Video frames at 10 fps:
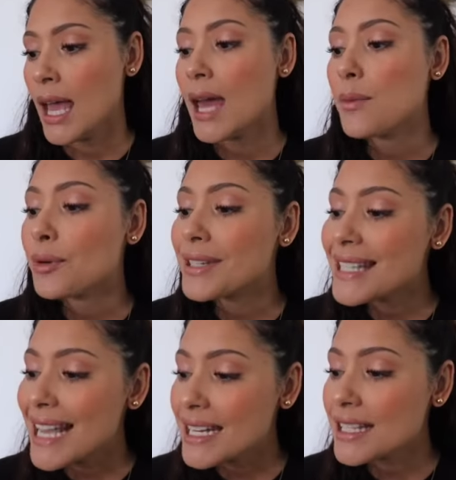and
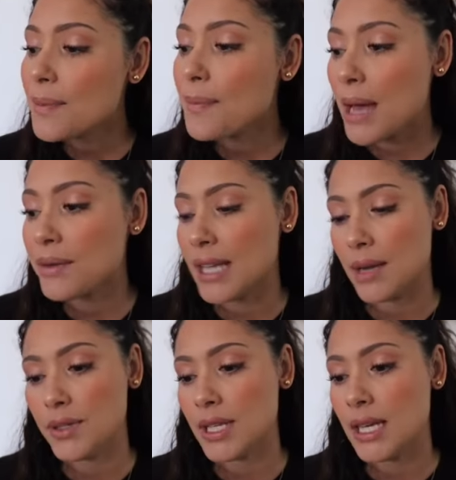pretended to bow
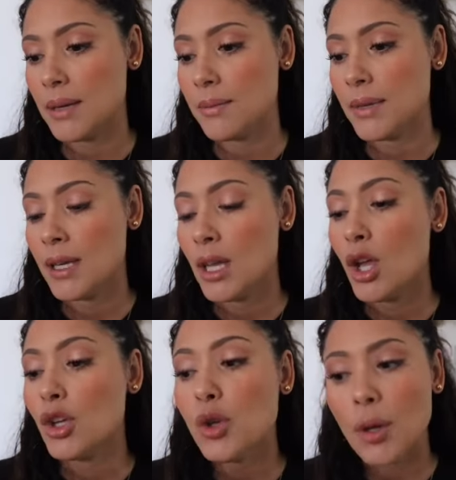down to him.
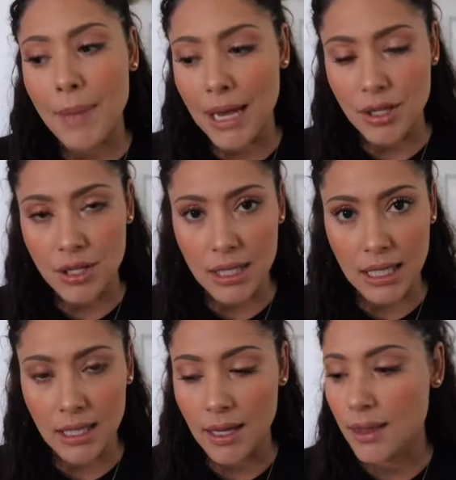Your
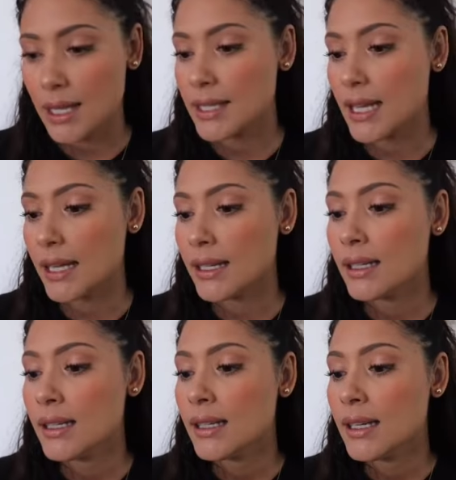Majesty, they said,
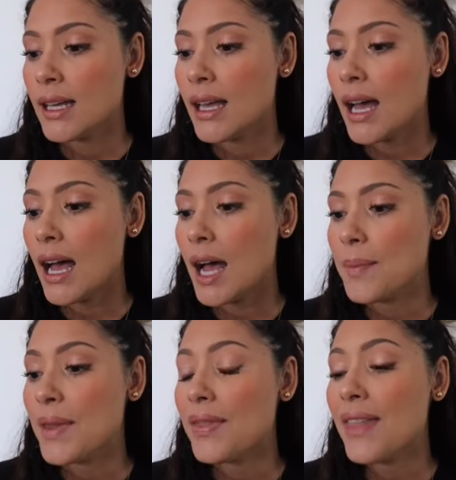
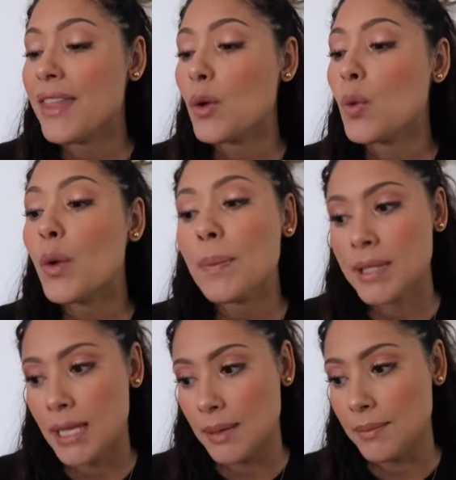um, then they
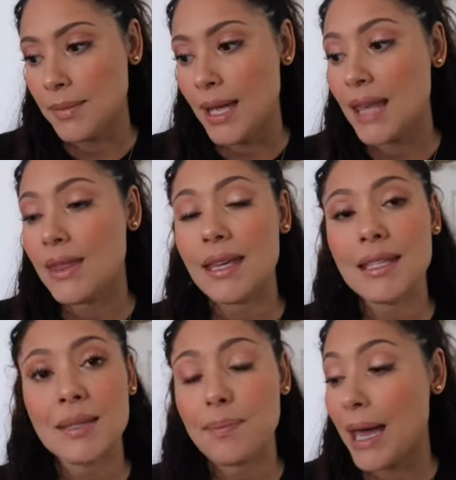whipped him and they
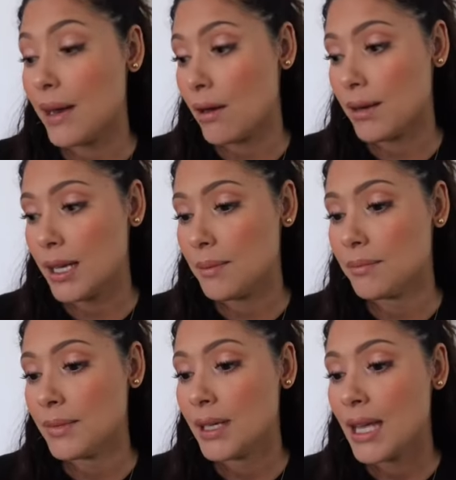spat on
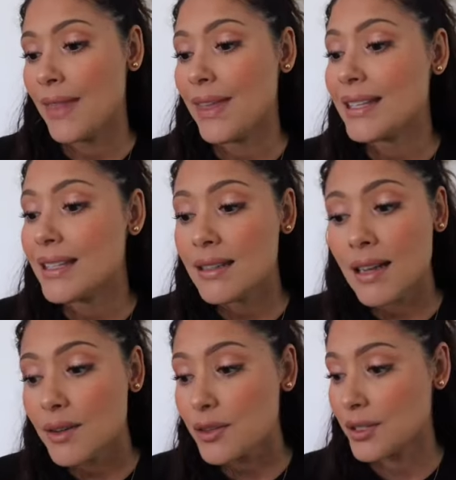him. They didn't
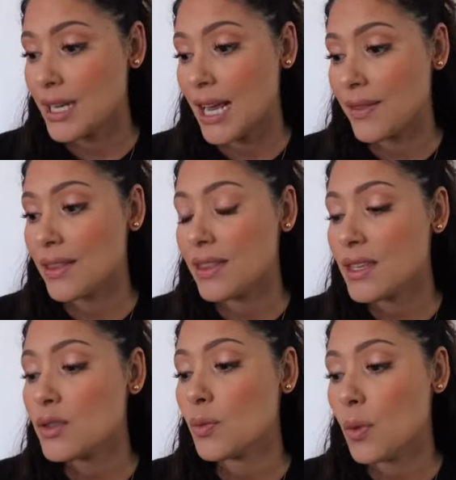understand that
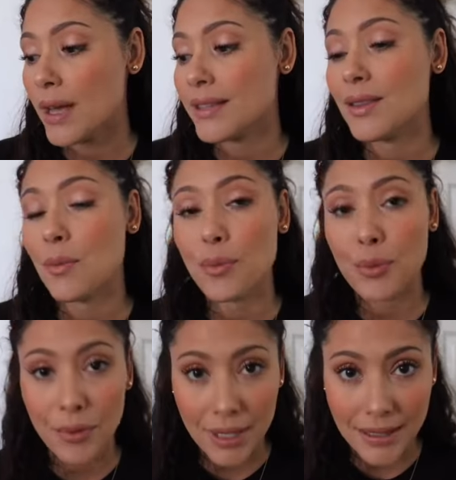this was the
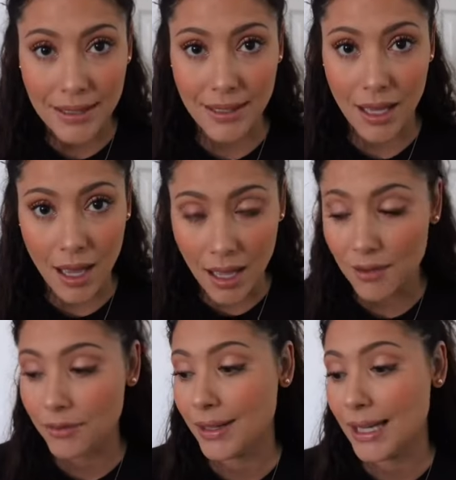Prince
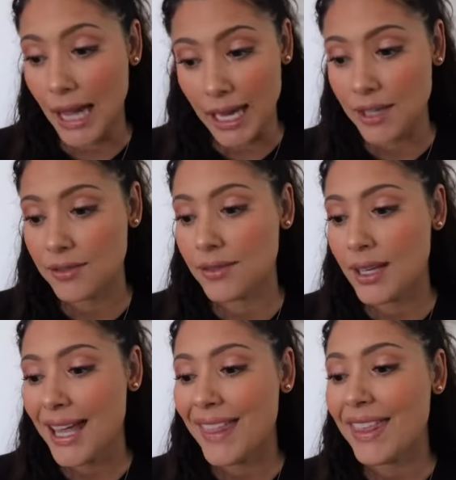of Life,
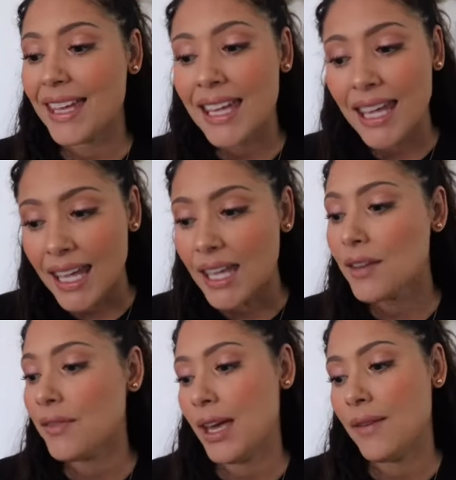the King
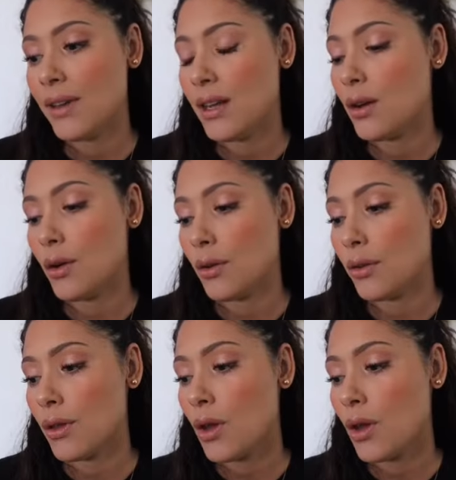of Heaven and Earth,